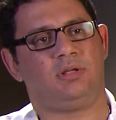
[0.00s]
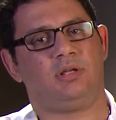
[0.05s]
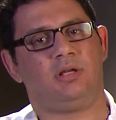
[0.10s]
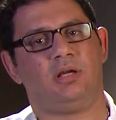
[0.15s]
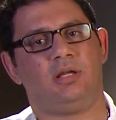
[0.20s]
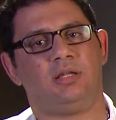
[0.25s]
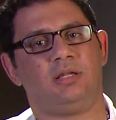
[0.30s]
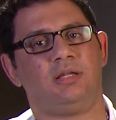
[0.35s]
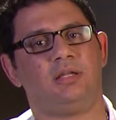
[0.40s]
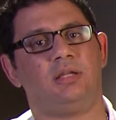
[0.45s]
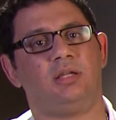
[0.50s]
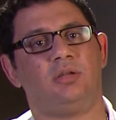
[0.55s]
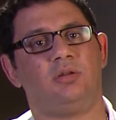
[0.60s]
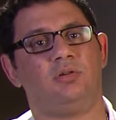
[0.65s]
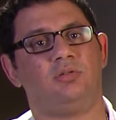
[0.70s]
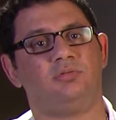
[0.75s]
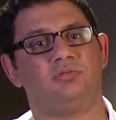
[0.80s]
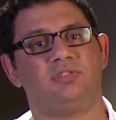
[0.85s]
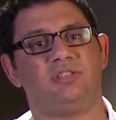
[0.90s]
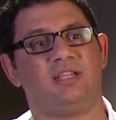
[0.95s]
uh, let
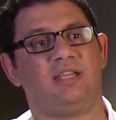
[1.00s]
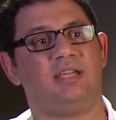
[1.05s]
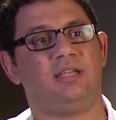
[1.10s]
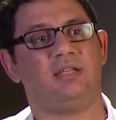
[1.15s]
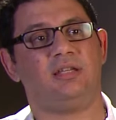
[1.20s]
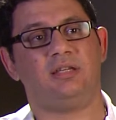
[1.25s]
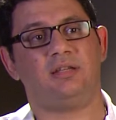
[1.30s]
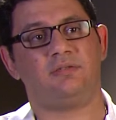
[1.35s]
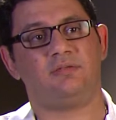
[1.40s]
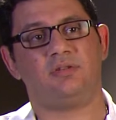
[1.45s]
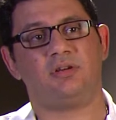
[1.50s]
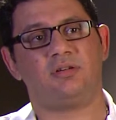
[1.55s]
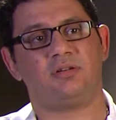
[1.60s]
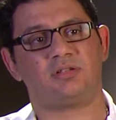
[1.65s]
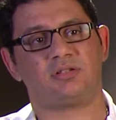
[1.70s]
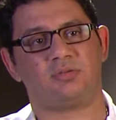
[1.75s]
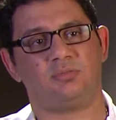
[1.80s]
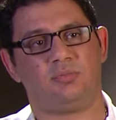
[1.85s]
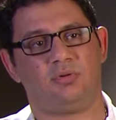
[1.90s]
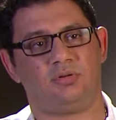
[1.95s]
alone to get in a very
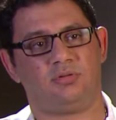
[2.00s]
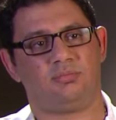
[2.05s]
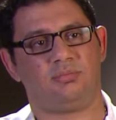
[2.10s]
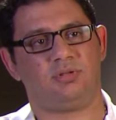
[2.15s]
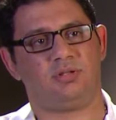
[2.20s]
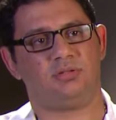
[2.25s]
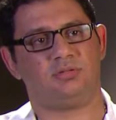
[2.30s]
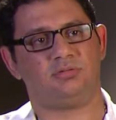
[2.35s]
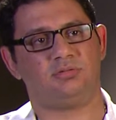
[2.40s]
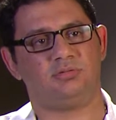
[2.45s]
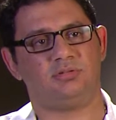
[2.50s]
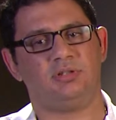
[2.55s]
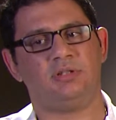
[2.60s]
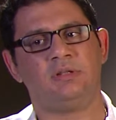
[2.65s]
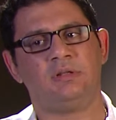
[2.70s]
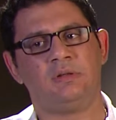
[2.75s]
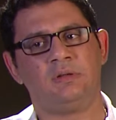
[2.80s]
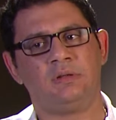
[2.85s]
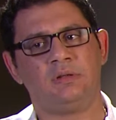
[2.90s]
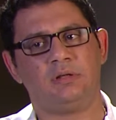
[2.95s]
small balloon.
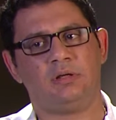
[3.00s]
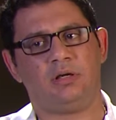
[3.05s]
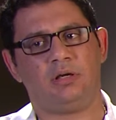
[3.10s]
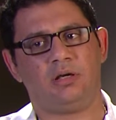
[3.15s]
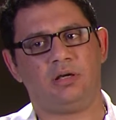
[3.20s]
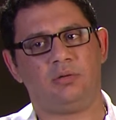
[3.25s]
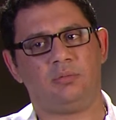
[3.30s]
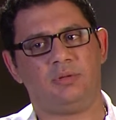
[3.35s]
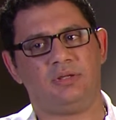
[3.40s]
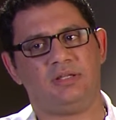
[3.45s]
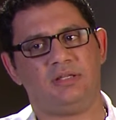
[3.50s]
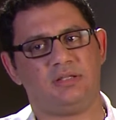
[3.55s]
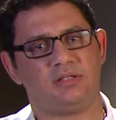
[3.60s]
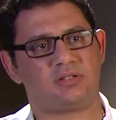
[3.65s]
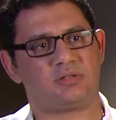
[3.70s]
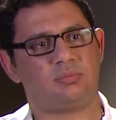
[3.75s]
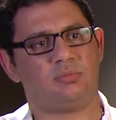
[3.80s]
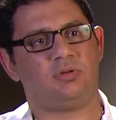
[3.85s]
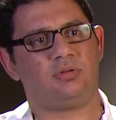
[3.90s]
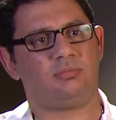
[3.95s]
Uh, we did a
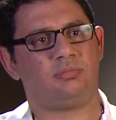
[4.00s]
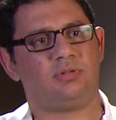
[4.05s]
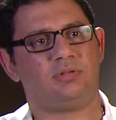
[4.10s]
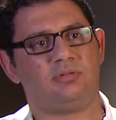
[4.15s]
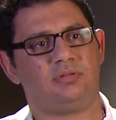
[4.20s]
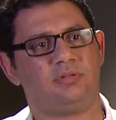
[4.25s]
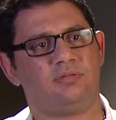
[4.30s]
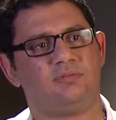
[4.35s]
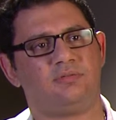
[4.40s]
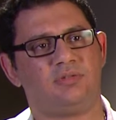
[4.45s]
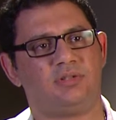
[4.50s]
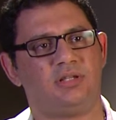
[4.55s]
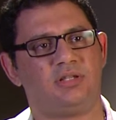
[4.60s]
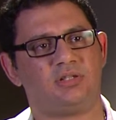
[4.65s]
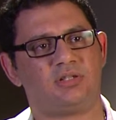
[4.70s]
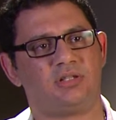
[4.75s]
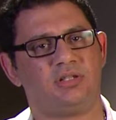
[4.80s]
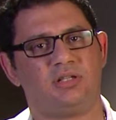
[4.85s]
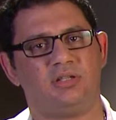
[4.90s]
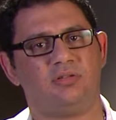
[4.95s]
small balloon
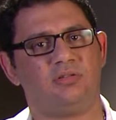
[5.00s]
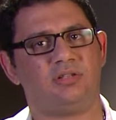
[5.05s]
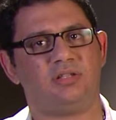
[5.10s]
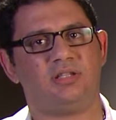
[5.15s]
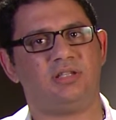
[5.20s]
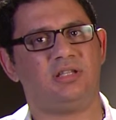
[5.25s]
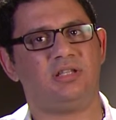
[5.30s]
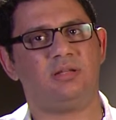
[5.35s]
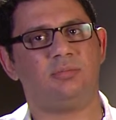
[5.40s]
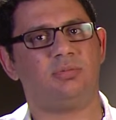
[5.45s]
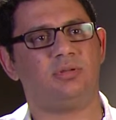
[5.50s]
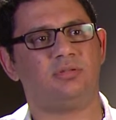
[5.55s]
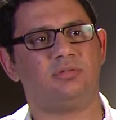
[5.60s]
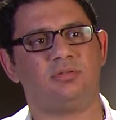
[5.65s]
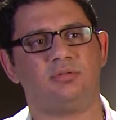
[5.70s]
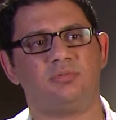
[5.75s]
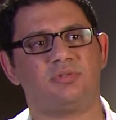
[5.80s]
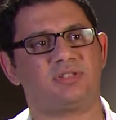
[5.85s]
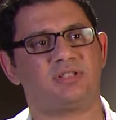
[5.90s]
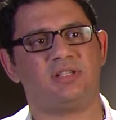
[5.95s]
inflation and noted that the
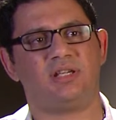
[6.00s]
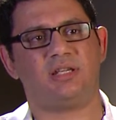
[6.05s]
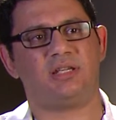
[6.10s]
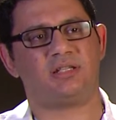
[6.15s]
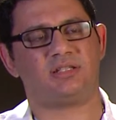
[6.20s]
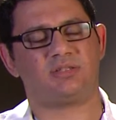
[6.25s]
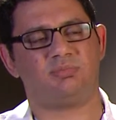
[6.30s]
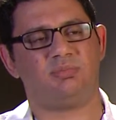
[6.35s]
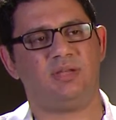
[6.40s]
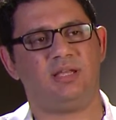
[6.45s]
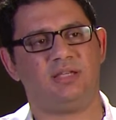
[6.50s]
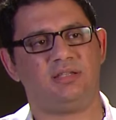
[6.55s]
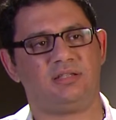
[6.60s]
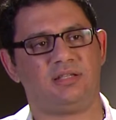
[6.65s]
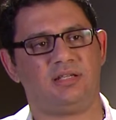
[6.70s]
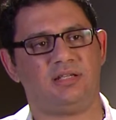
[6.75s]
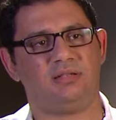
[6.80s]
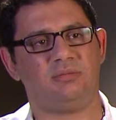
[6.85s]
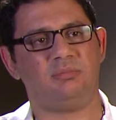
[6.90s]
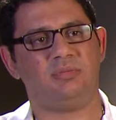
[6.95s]
balloon was not
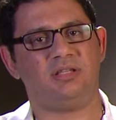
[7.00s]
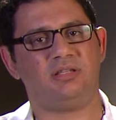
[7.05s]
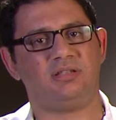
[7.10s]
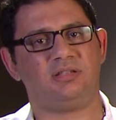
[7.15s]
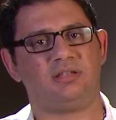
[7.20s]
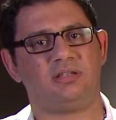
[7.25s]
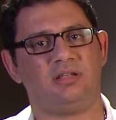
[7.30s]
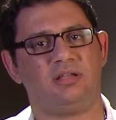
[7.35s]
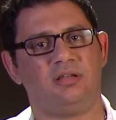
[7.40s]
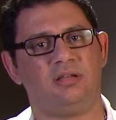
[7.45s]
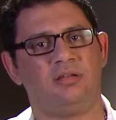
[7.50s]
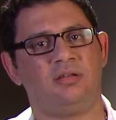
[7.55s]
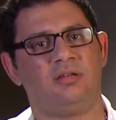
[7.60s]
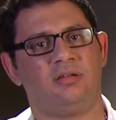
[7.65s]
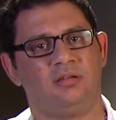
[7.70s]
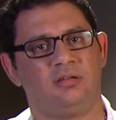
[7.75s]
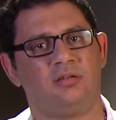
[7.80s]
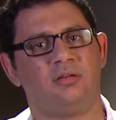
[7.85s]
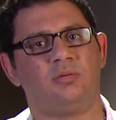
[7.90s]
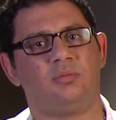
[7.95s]
expanding, and immediately
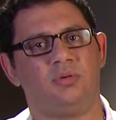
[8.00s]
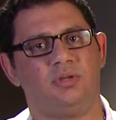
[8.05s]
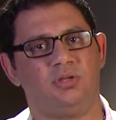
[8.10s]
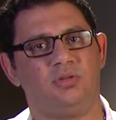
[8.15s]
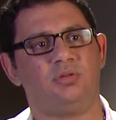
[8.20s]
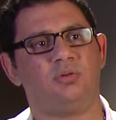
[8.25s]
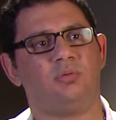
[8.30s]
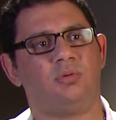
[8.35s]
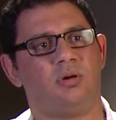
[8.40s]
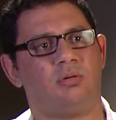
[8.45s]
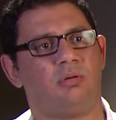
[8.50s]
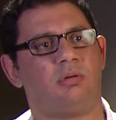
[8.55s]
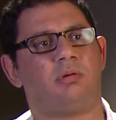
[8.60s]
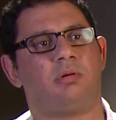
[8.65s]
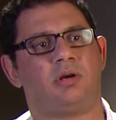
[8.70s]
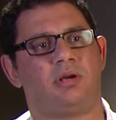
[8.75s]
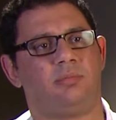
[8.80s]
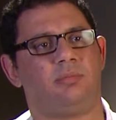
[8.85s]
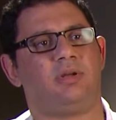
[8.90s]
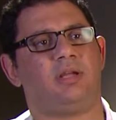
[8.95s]
we knew what we
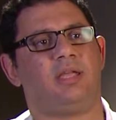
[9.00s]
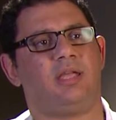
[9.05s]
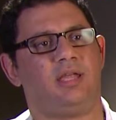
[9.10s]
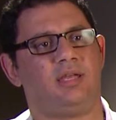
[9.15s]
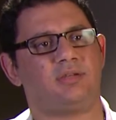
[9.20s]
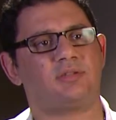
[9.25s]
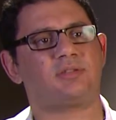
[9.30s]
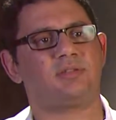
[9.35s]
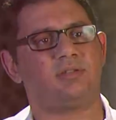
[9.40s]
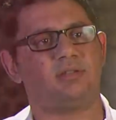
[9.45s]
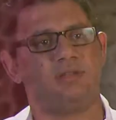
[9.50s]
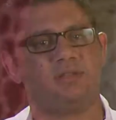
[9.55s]
were up against.